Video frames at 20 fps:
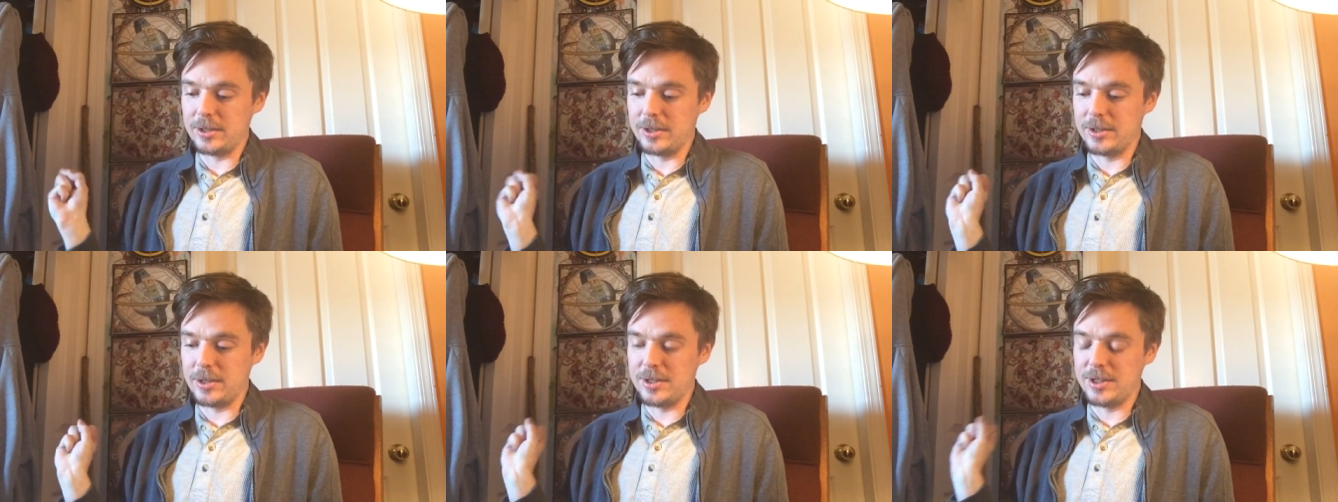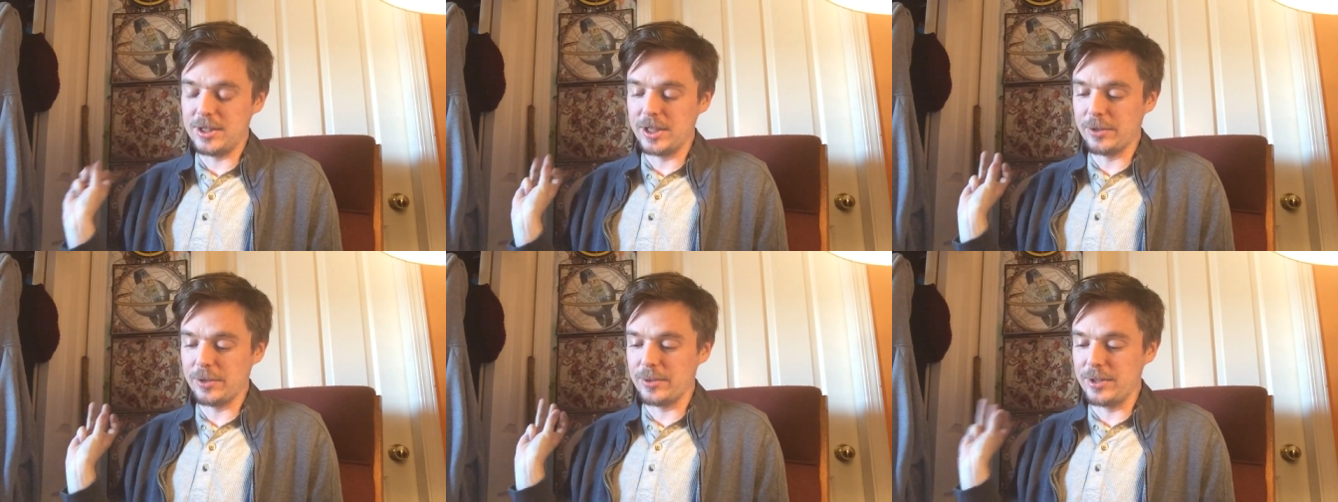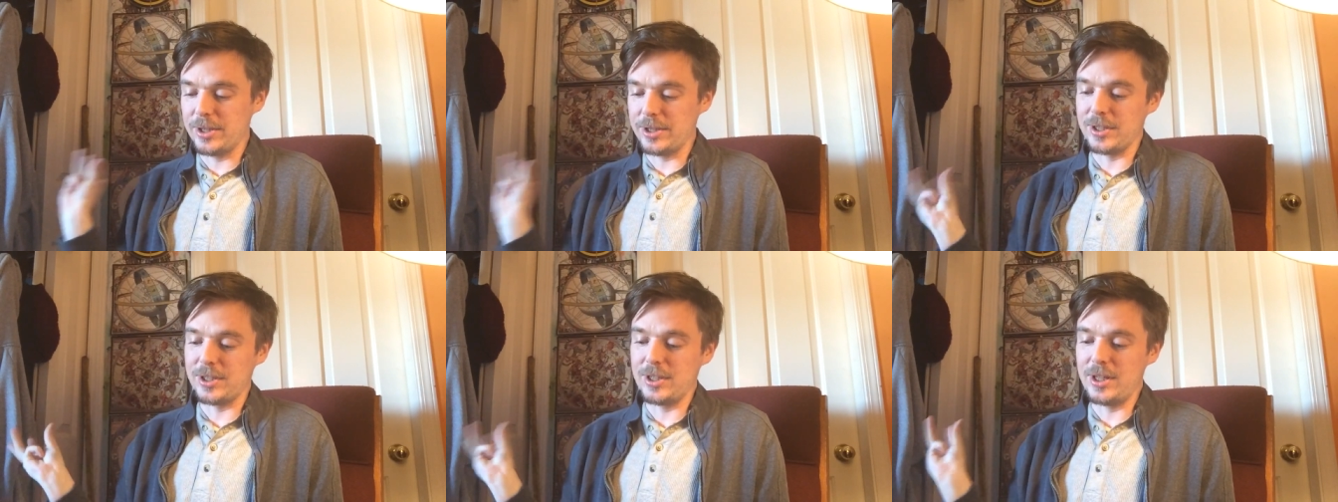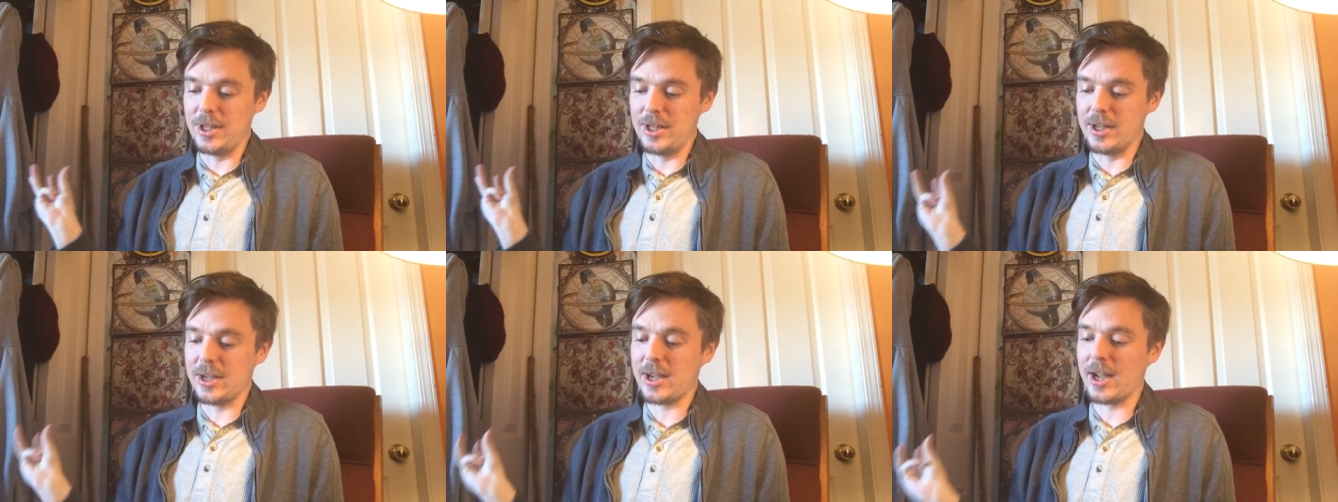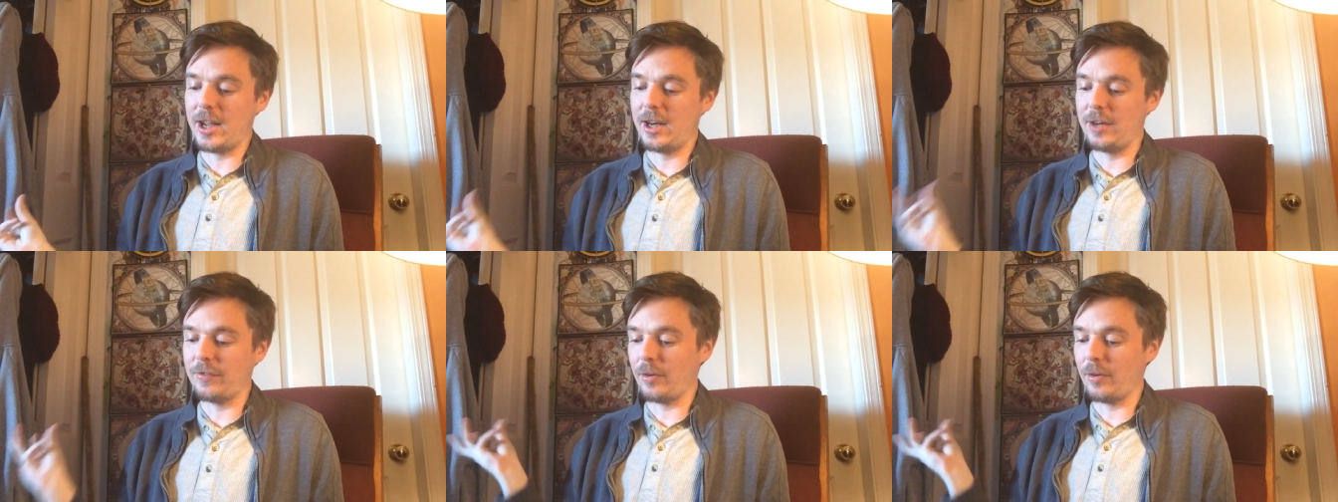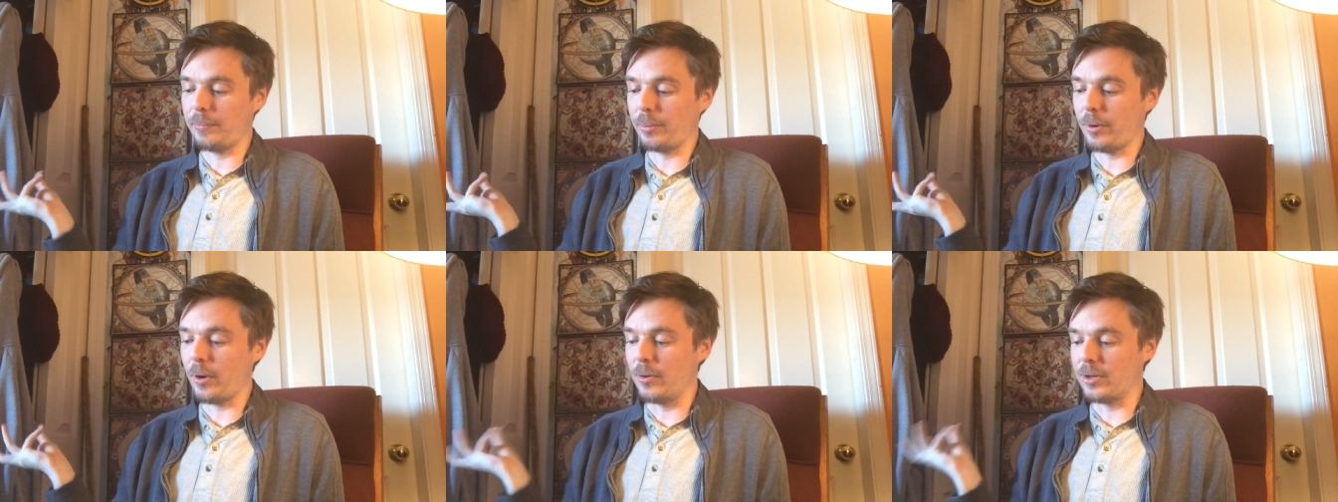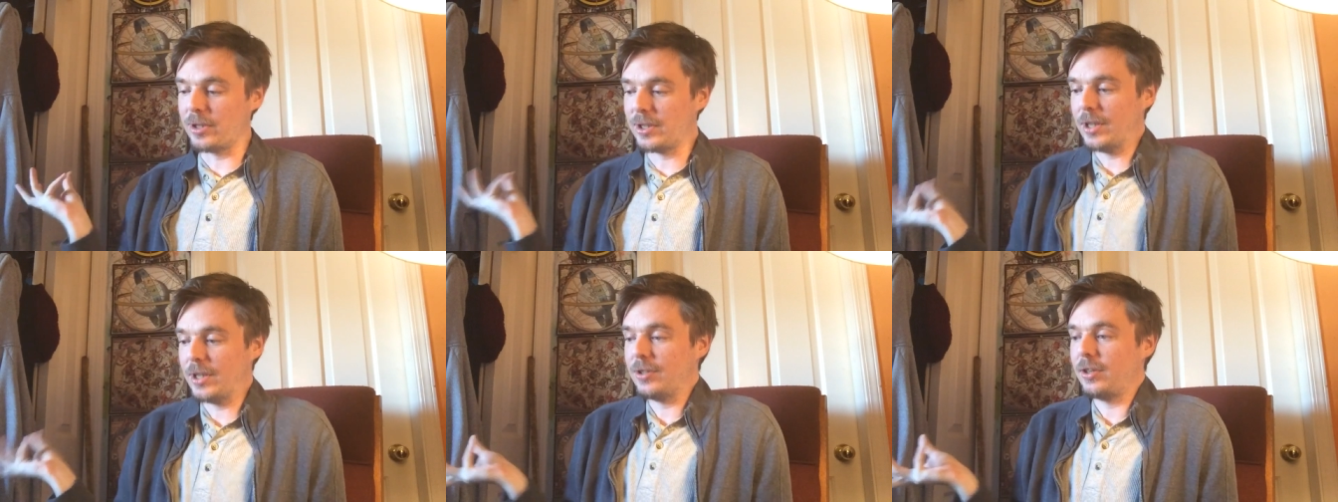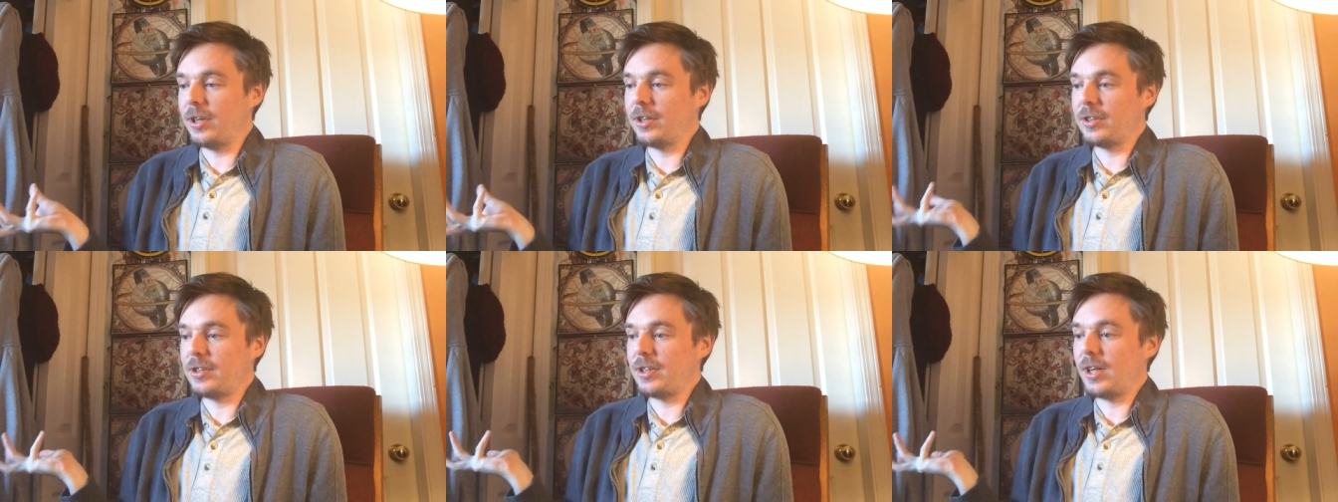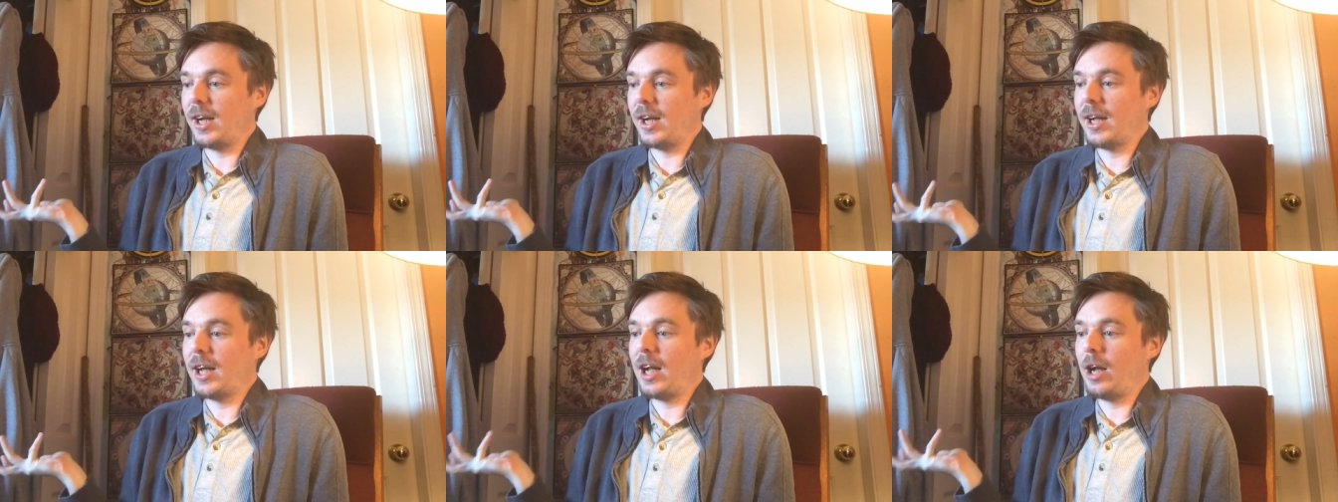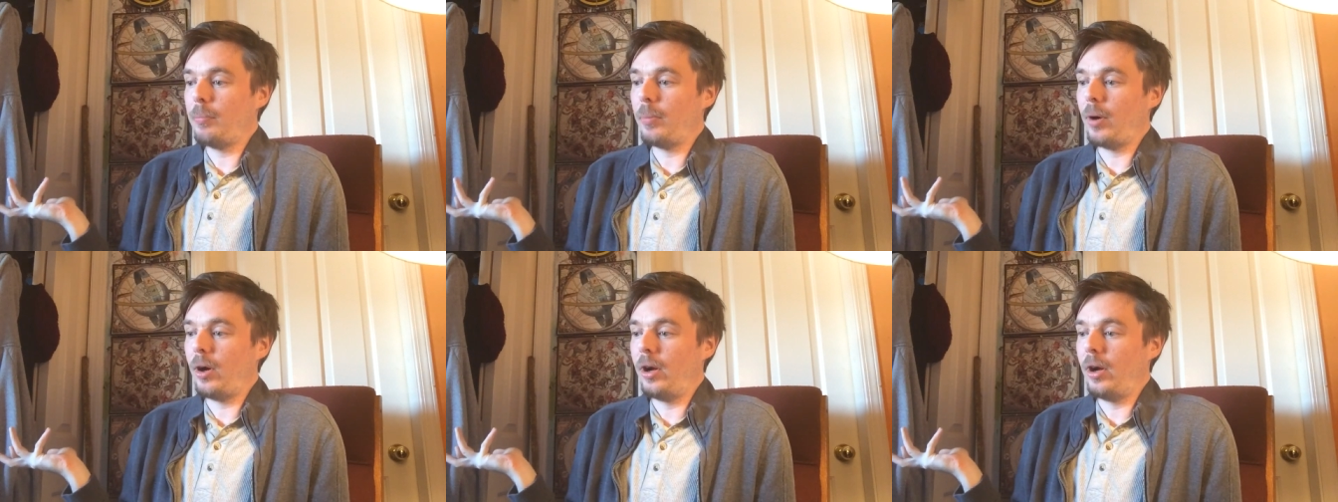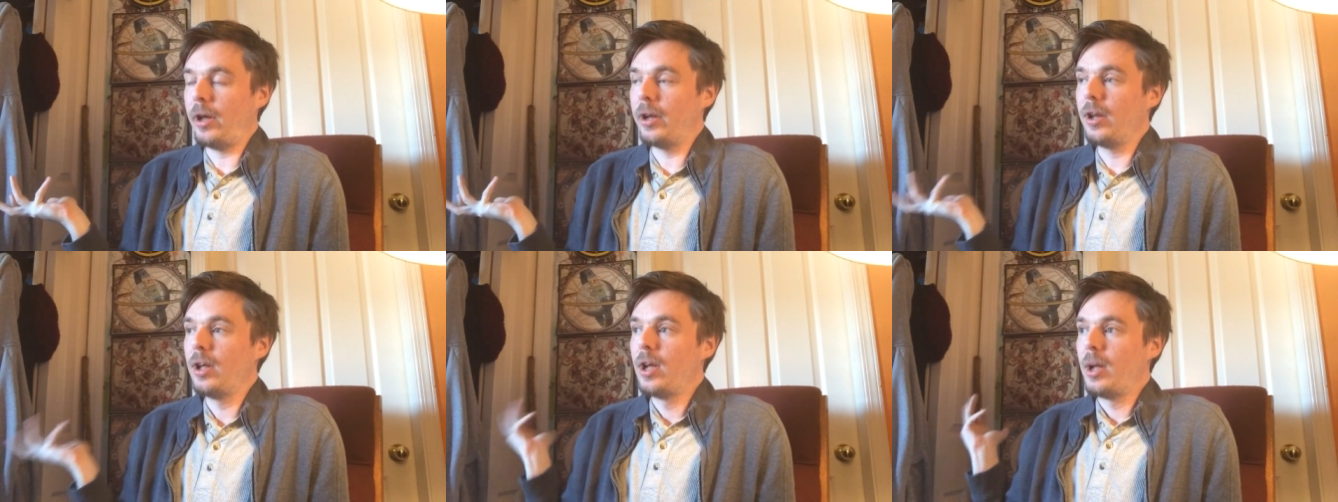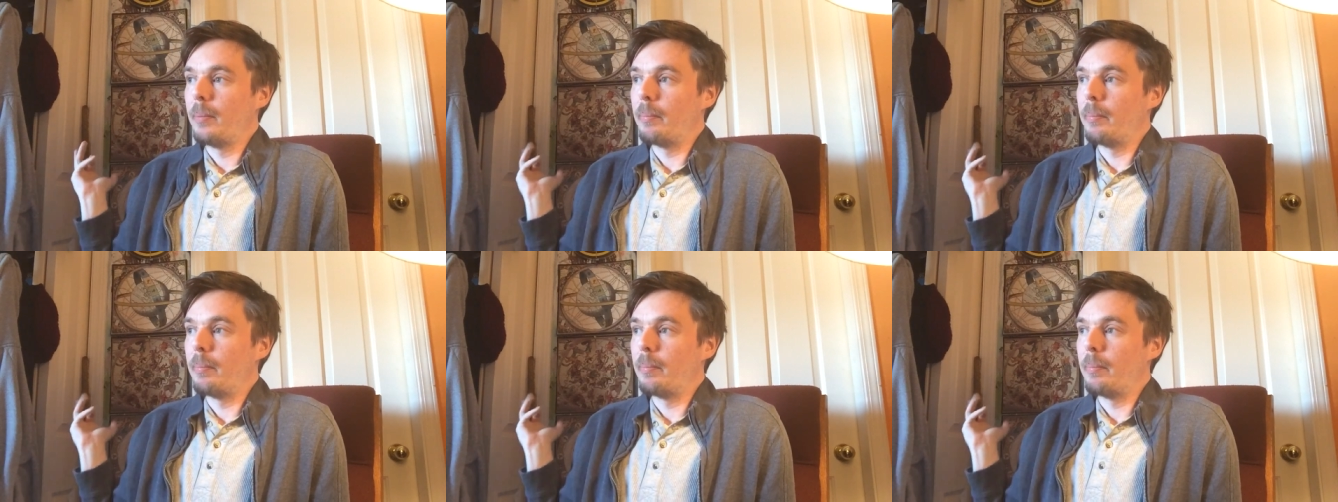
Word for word: synchronicity kind of approach that's not just hung up on